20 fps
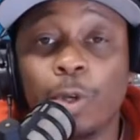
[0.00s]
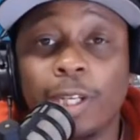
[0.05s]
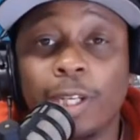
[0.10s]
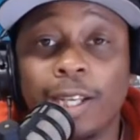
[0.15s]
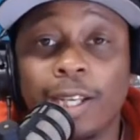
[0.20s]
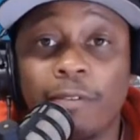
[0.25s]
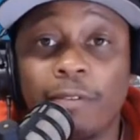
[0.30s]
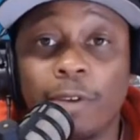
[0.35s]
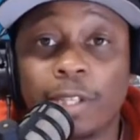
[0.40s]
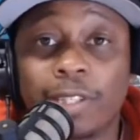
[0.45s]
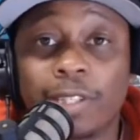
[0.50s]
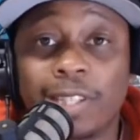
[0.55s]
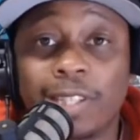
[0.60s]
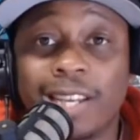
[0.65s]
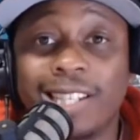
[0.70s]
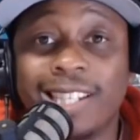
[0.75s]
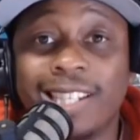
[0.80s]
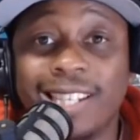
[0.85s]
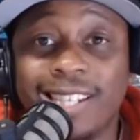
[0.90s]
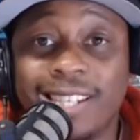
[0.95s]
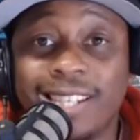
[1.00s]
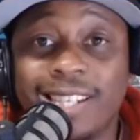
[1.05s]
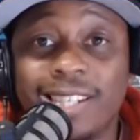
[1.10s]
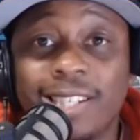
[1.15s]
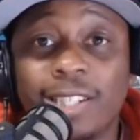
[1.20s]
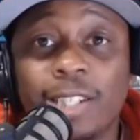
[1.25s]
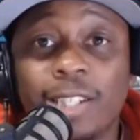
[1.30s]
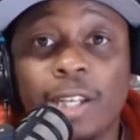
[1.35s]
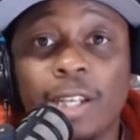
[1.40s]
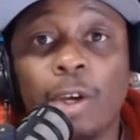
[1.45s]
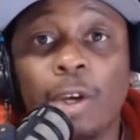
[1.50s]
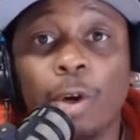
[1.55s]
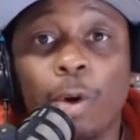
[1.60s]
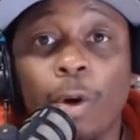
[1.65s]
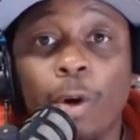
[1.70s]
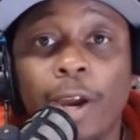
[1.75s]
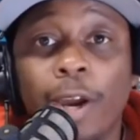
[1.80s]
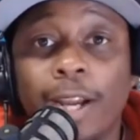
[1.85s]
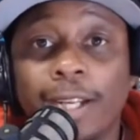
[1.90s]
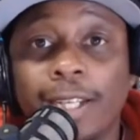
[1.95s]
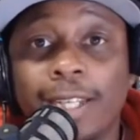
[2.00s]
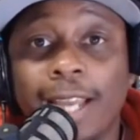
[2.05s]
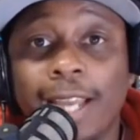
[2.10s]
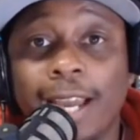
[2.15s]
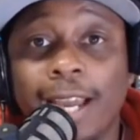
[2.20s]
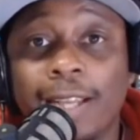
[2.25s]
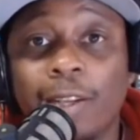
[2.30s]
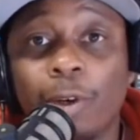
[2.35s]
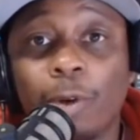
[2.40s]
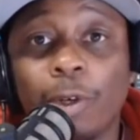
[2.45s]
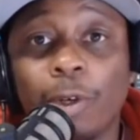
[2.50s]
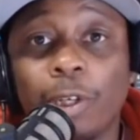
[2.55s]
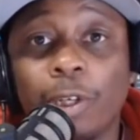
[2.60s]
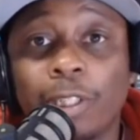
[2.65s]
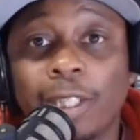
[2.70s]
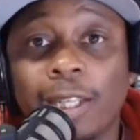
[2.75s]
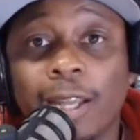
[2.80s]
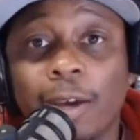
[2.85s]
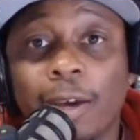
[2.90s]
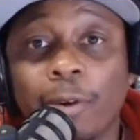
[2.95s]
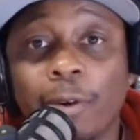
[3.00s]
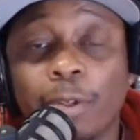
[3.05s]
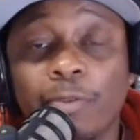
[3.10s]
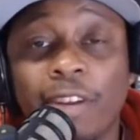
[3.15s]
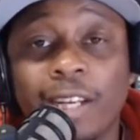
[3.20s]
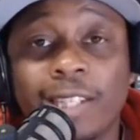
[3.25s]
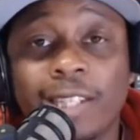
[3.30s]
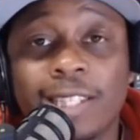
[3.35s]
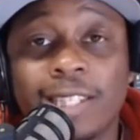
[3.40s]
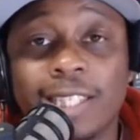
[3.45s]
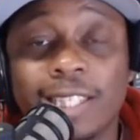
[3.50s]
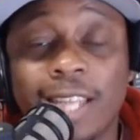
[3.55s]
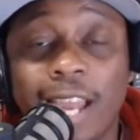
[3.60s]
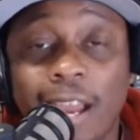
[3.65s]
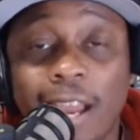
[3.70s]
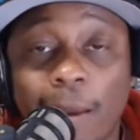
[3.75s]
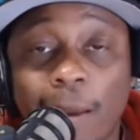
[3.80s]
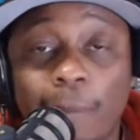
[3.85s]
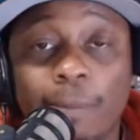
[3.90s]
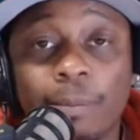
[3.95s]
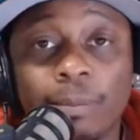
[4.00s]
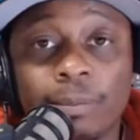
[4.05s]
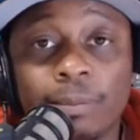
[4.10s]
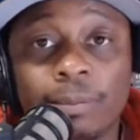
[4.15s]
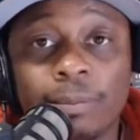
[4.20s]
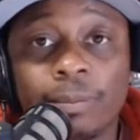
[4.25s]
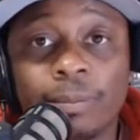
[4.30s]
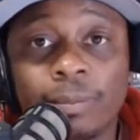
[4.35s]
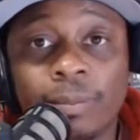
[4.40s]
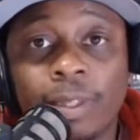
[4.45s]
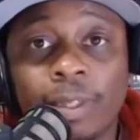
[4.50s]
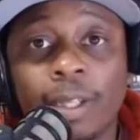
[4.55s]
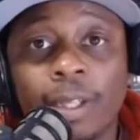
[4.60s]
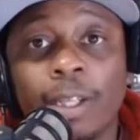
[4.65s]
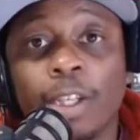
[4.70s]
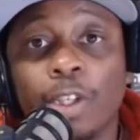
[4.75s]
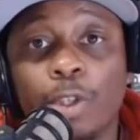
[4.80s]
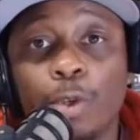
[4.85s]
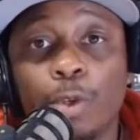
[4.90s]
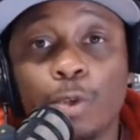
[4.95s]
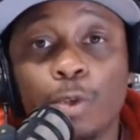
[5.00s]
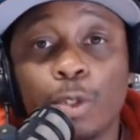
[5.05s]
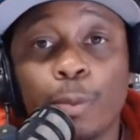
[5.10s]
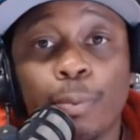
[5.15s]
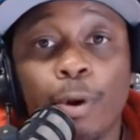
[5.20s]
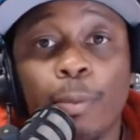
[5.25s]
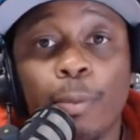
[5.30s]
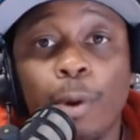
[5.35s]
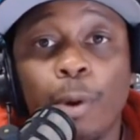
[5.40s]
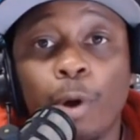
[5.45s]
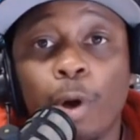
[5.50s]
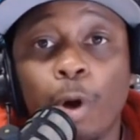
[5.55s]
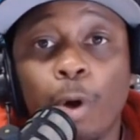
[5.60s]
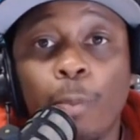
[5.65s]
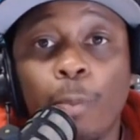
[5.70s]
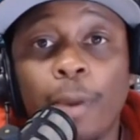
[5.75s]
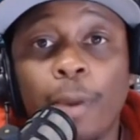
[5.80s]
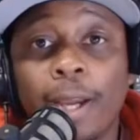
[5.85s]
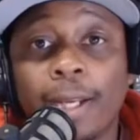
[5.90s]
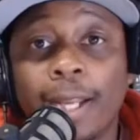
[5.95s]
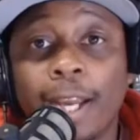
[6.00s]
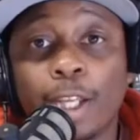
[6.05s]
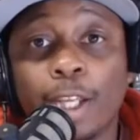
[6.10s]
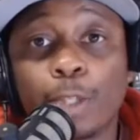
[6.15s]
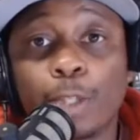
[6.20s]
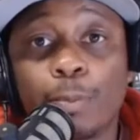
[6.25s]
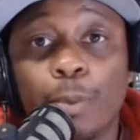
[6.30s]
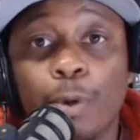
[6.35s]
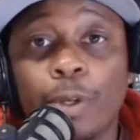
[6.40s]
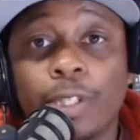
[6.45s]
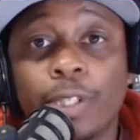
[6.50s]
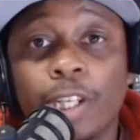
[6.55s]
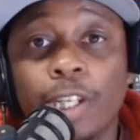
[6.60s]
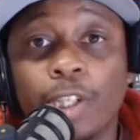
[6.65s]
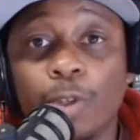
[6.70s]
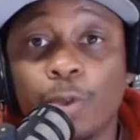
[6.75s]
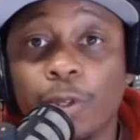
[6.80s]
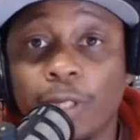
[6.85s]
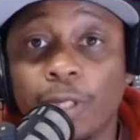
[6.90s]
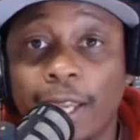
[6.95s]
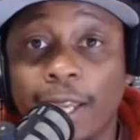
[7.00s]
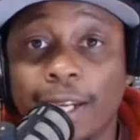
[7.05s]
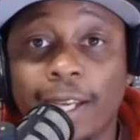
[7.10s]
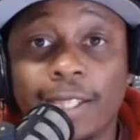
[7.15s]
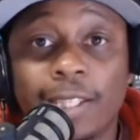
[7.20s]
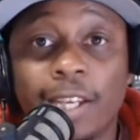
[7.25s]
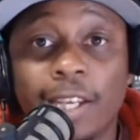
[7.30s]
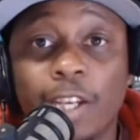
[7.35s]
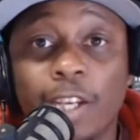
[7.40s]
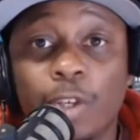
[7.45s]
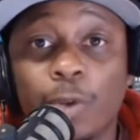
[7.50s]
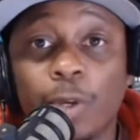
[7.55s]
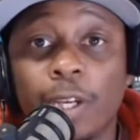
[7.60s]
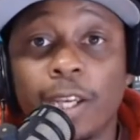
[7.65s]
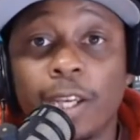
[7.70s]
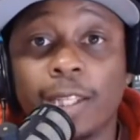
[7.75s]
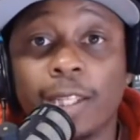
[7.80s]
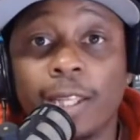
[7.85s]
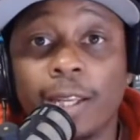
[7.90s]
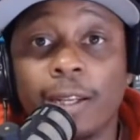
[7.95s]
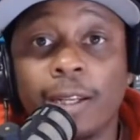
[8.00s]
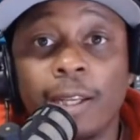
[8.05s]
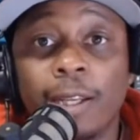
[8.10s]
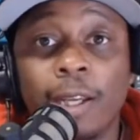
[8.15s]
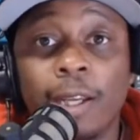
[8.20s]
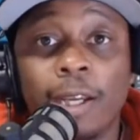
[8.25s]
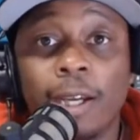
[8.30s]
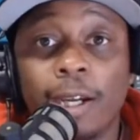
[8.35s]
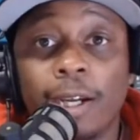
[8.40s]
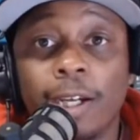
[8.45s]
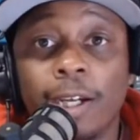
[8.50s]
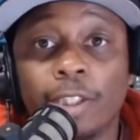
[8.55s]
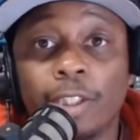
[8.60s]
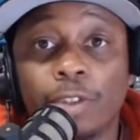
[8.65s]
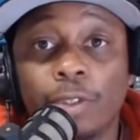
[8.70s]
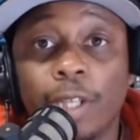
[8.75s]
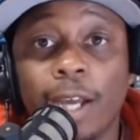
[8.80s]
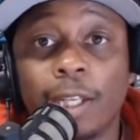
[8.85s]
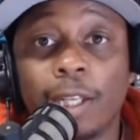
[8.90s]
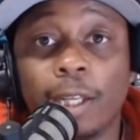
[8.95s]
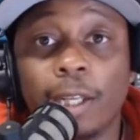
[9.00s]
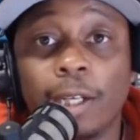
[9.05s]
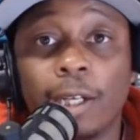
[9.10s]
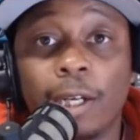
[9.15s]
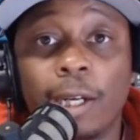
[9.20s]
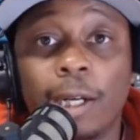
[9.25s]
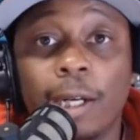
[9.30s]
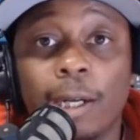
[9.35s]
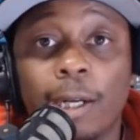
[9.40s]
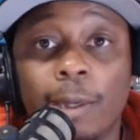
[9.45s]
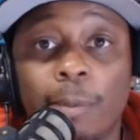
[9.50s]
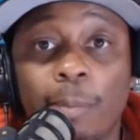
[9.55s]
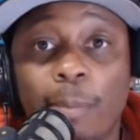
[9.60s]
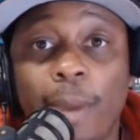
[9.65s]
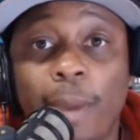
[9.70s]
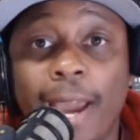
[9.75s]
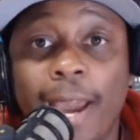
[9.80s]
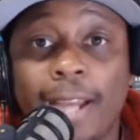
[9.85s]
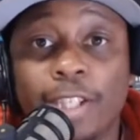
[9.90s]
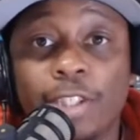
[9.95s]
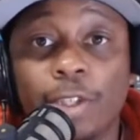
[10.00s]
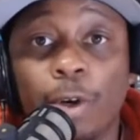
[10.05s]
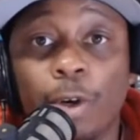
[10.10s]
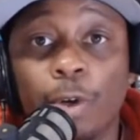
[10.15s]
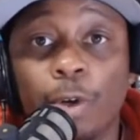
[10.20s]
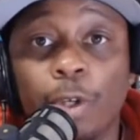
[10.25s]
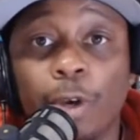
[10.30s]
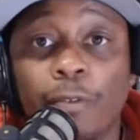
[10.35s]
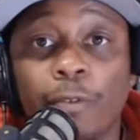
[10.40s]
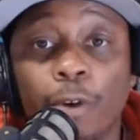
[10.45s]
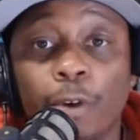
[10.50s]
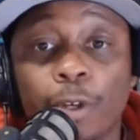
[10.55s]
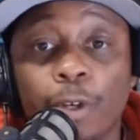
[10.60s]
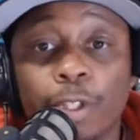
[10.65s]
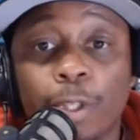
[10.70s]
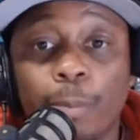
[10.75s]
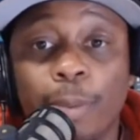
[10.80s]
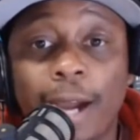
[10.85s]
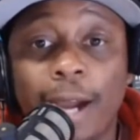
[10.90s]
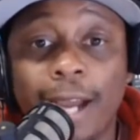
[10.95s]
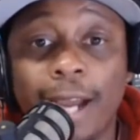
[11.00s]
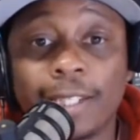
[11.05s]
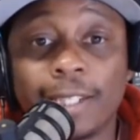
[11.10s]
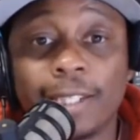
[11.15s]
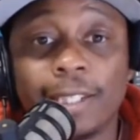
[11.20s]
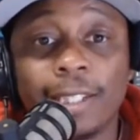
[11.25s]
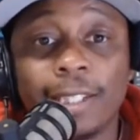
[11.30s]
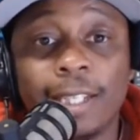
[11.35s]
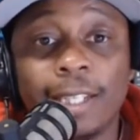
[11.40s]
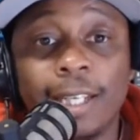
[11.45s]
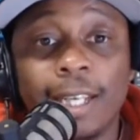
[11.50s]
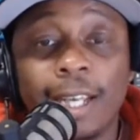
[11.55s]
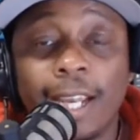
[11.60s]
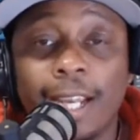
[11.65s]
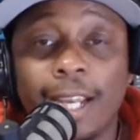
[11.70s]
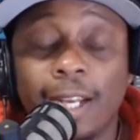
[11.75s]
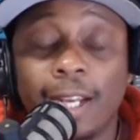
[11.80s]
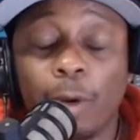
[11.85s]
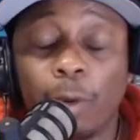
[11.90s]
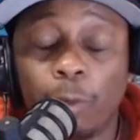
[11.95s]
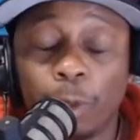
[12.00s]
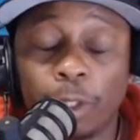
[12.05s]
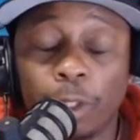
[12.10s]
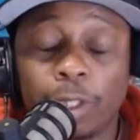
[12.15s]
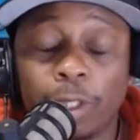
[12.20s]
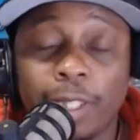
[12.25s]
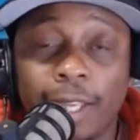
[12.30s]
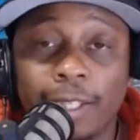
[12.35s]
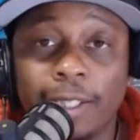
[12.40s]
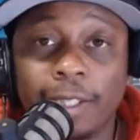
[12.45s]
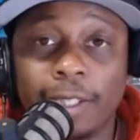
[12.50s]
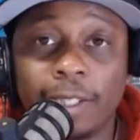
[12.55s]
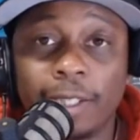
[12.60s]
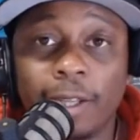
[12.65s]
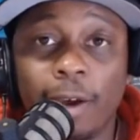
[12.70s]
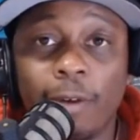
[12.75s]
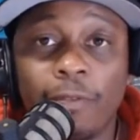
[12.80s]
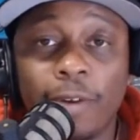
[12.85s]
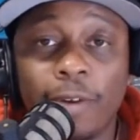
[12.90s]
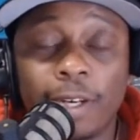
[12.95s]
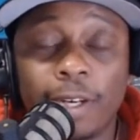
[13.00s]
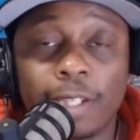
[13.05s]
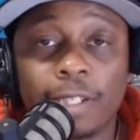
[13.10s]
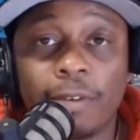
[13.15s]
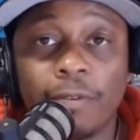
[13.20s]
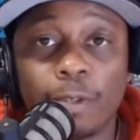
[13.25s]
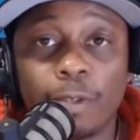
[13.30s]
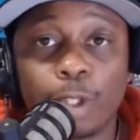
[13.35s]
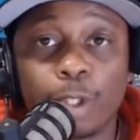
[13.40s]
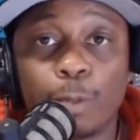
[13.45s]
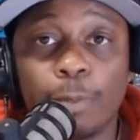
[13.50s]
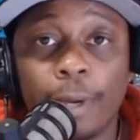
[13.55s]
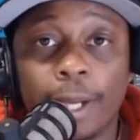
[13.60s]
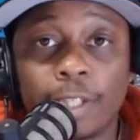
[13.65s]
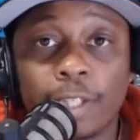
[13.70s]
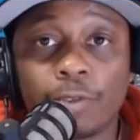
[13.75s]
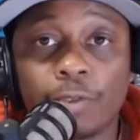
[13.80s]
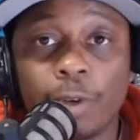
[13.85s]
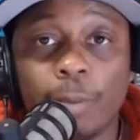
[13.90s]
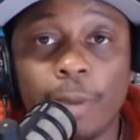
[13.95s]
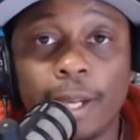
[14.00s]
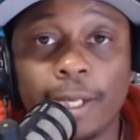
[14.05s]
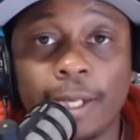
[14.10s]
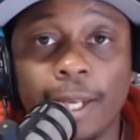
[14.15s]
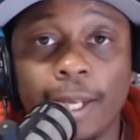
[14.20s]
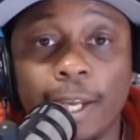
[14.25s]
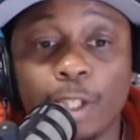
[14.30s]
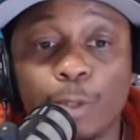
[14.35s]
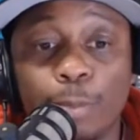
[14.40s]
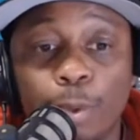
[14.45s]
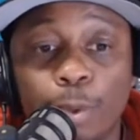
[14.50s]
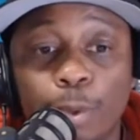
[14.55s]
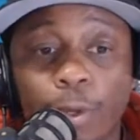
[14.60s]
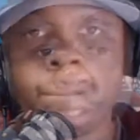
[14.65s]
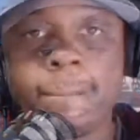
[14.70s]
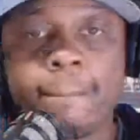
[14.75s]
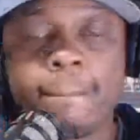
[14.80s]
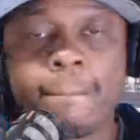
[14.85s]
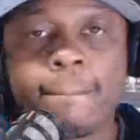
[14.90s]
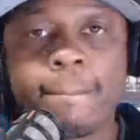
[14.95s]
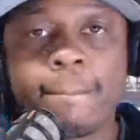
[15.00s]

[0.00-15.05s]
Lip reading: and if your state is, go ahead and download Underdog Fantasy's app. Use the promo code ManDownSports, and you can, like I said, you can get that $100 match on your first deposit. And I would want to thank Underdog Fantasy for sponsoring Man Down Sports.